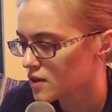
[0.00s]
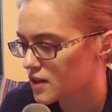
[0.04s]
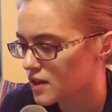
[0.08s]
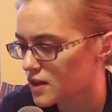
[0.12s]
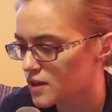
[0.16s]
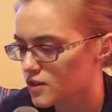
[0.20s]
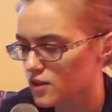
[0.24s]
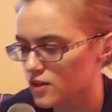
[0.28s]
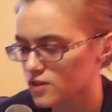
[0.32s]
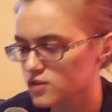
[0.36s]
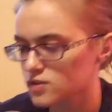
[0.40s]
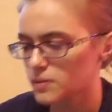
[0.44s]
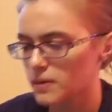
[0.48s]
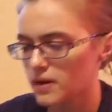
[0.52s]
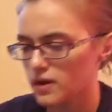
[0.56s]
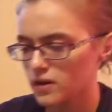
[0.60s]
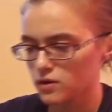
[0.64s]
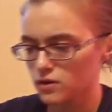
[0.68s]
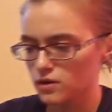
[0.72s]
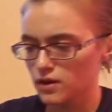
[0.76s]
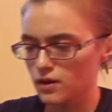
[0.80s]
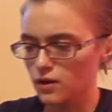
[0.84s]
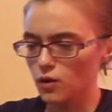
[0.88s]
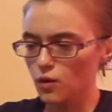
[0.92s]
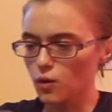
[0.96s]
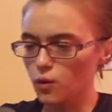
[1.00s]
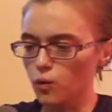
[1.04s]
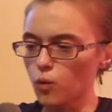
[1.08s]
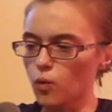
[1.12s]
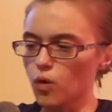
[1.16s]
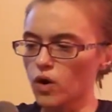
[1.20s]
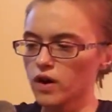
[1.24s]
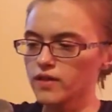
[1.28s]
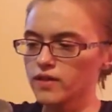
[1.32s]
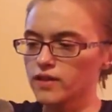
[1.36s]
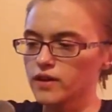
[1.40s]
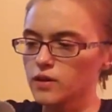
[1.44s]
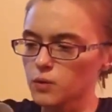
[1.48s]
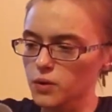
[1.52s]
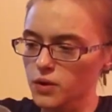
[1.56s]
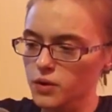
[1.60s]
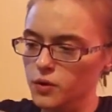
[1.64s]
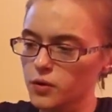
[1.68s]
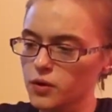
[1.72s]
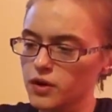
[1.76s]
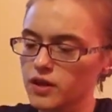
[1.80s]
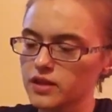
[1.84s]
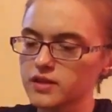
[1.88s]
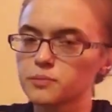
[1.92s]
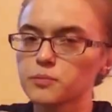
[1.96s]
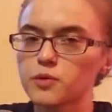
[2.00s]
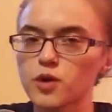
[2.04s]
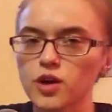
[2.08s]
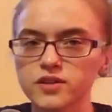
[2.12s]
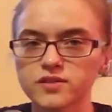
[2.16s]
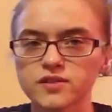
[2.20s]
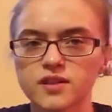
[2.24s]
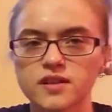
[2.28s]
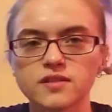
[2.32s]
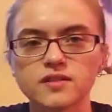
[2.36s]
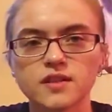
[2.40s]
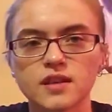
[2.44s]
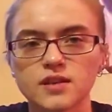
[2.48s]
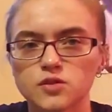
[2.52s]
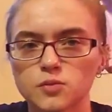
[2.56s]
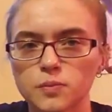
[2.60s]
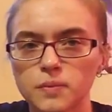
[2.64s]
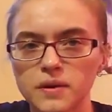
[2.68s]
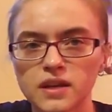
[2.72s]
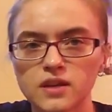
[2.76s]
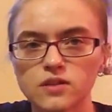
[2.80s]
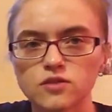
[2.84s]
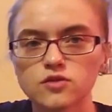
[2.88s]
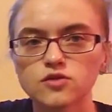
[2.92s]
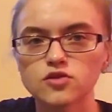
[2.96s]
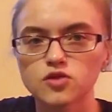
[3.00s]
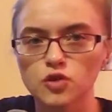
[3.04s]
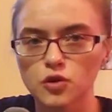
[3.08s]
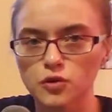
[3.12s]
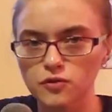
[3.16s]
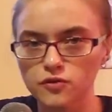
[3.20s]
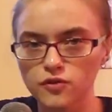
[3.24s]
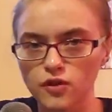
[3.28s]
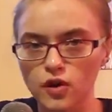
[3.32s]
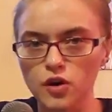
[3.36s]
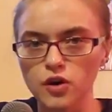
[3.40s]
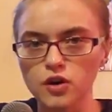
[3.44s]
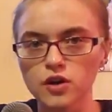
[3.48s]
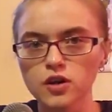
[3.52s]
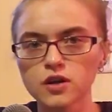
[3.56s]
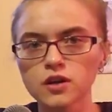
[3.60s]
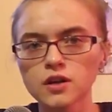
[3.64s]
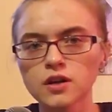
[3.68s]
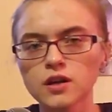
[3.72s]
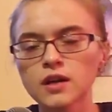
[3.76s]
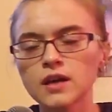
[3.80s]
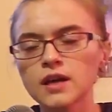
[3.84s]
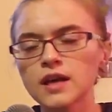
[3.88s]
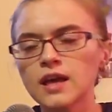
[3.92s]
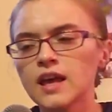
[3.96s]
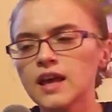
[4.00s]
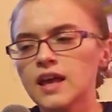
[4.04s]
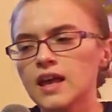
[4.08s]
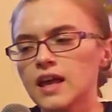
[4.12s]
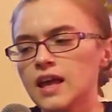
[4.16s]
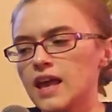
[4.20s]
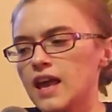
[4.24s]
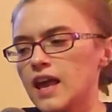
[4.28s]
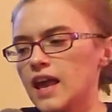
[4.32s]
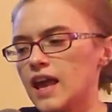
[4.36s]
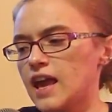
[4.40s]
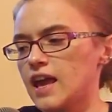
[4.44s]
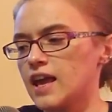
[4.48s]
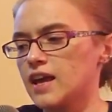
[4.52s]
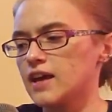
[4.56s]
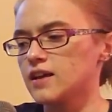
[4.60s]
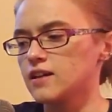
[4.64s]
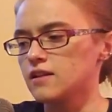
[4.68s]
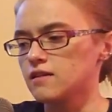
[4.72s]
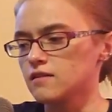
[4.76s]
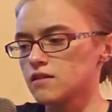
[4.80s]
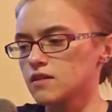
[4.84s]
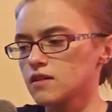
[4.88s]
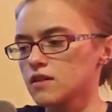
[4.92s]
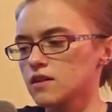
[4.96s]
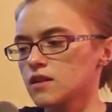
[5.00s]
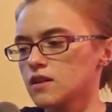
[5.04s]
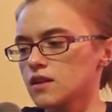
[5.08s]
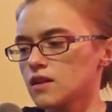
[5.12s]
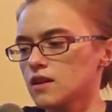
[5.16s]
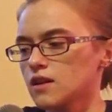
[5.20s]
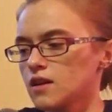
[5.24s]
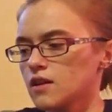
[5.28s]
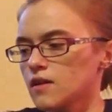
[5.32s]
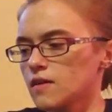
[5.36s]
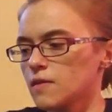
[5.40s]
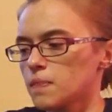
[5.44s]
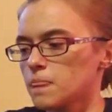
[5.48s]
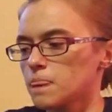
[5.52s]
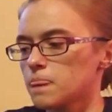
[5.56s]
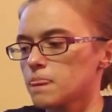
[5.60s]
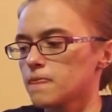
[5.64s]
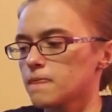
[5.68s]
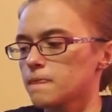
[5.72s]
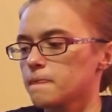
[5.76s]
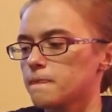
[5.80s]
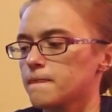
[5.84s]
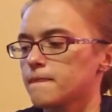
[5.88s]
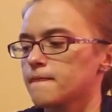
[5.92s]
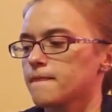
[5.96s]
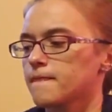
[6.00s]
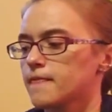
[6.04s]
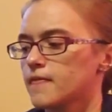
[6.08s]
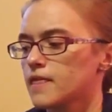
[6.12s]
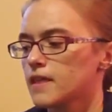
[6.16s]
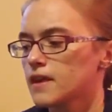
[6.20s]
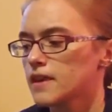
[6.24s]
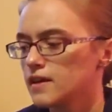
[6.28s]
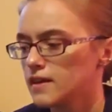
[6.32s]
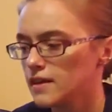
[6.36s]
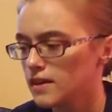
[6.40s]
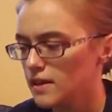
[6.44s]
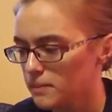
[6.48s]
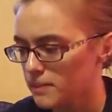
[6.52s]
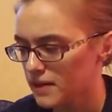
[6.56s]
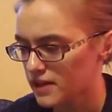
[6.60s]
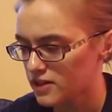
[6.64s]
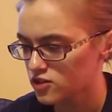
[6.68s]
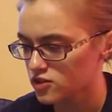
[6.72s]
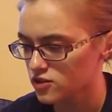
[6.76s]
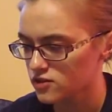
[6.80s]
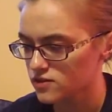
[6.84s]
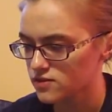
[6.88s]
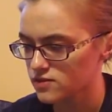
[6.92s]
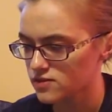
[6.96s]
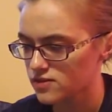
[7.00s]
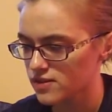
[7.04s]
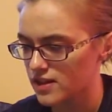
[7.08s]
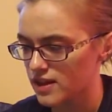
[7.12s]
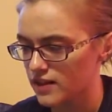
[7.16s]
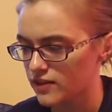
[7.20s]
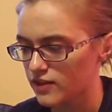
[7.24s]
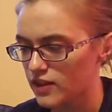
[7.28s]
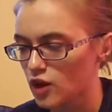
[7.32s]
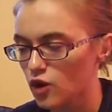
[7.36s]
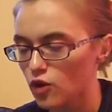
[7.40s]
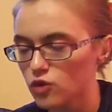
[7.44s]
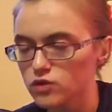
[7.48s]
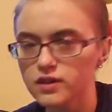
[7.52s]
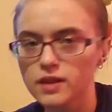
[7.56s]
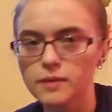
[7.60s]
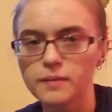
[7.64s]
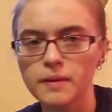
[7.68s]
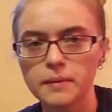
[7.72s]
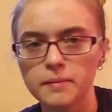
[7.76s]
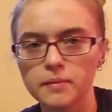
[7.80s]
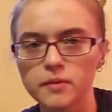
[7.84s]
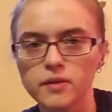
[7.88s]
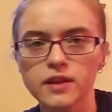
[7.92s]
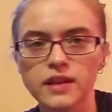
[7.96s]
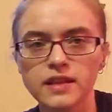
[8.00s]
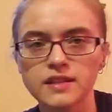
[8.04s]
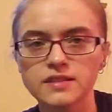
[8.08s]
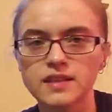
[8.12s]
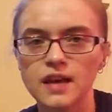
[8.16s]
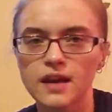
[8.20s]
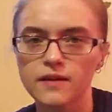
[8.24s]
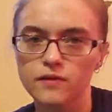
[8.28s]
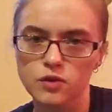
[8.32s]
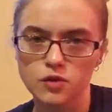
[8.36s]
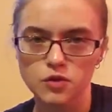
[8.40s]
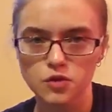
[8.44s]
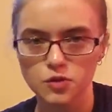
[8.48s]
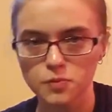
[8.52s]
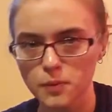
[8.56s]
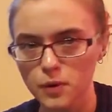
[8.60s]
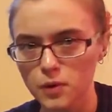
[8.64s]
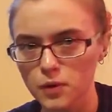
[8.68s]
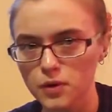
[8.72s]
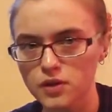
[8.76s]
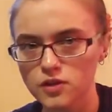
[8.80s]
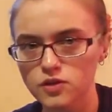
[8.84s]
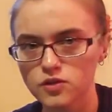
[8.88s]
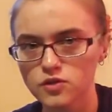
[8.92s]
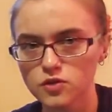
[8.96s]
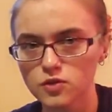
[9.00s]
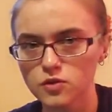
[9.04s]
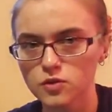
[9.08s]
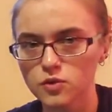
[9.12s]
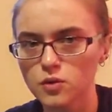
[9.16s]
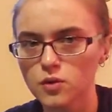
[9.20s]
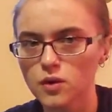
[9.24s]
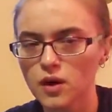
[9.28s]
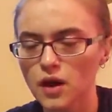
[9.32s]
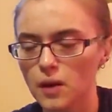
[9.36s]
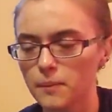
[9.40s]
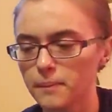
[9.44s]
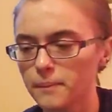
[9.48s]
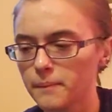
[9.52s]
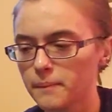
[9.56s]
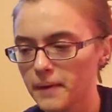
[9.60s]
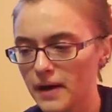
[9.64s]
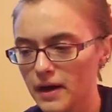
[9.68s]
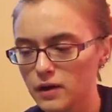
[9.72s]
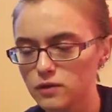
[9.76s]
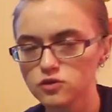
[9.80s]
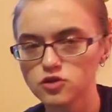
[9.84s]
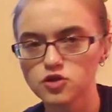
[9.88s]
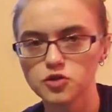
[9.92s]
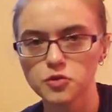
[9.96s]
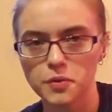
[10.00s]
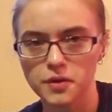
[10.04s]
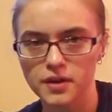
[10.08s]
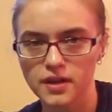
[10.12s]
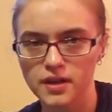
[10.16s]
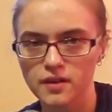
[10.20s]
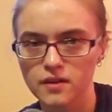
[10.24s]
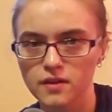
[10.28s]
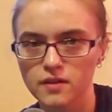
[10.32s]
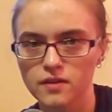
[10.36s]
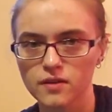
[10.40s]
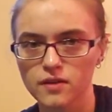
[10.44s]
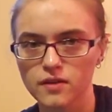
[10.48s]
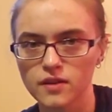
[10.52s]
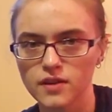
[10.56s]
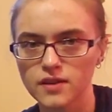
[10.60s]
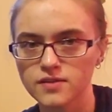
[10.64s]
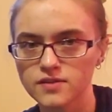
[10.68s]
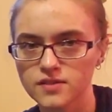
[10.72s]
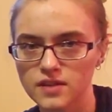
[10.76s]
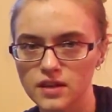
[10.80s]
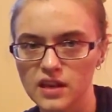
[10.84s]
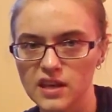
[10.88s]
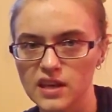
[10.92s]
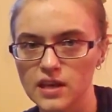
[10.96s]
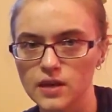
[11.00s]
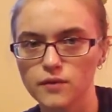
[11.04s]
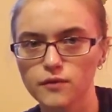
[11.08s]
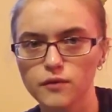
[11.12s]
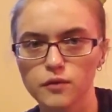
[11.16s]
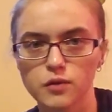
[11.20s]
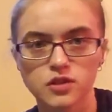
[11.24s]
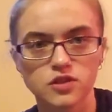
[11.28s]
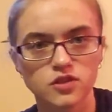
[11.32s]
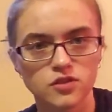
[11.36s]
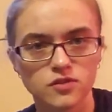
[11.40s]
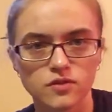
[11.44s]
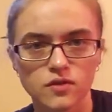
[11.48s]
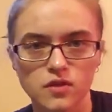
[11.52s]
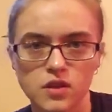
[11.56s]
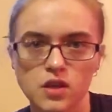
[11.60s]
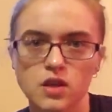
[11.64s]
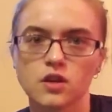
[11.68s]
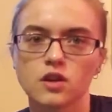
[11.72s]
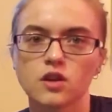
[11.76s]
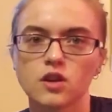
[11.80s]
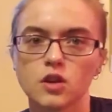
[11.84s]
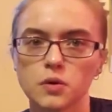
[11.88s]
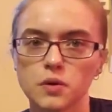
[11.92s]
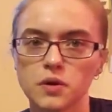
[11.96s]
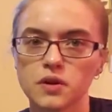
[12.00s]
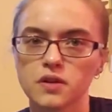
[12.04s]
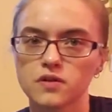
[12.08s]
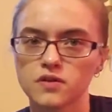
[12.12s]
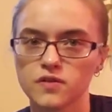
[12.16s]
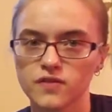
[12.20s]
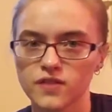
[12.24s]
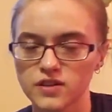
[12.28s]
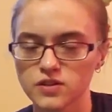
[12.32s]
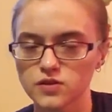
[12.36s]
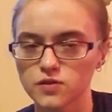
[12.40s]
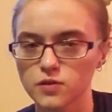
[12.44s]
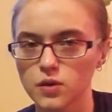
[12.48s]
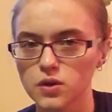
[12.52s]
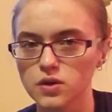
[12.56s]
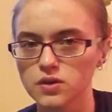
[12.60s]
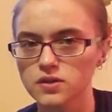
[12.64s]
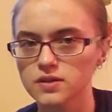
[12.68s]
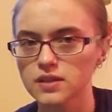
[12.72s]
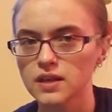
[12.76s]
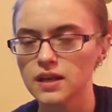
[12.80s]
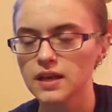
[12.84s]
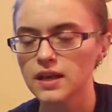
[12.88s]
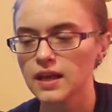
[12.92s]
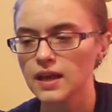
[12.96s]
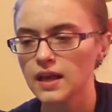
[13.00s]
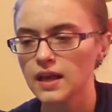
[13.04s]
he talks about what the recruiting process has been so far, and he mentions that the only people he's ever spoken to about joining the CDF, which is the Colonial Defense Force,